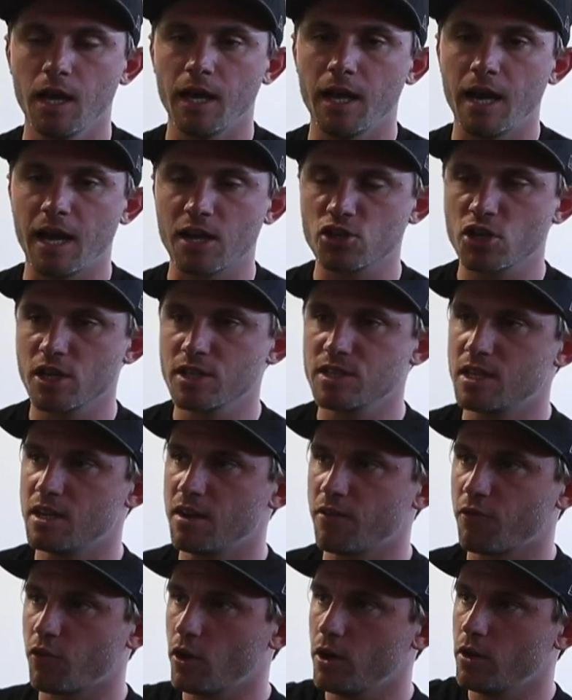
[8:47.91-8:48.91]
It actually has a
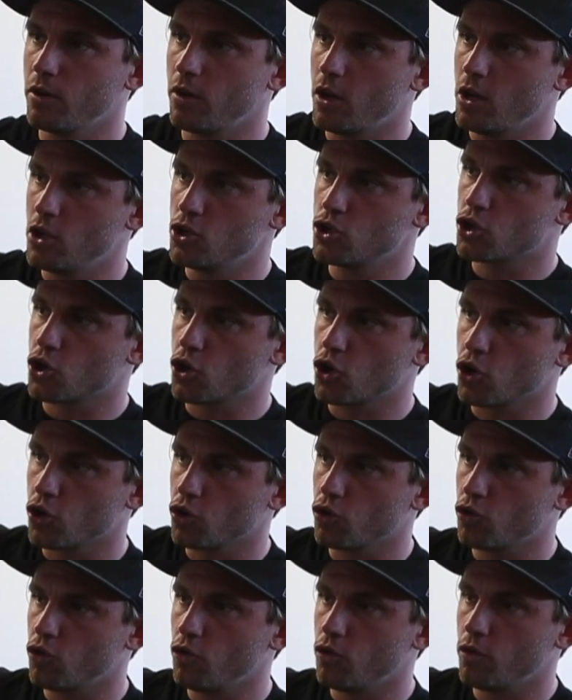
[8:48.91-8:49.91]
different
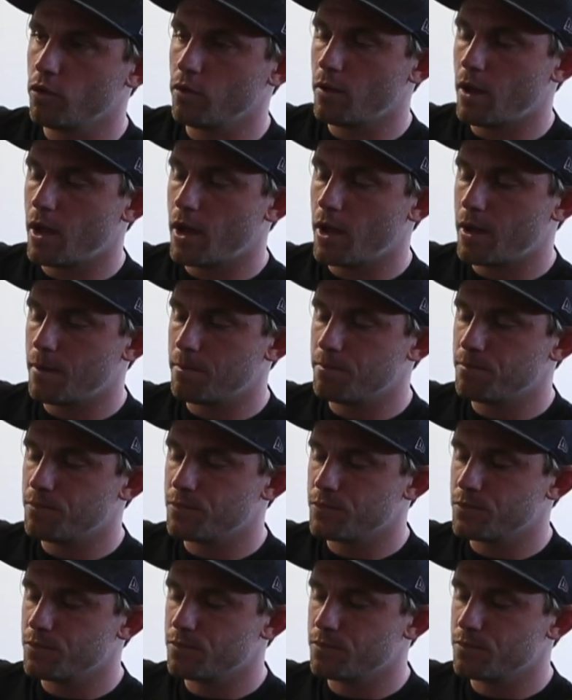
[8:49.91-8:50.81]
internal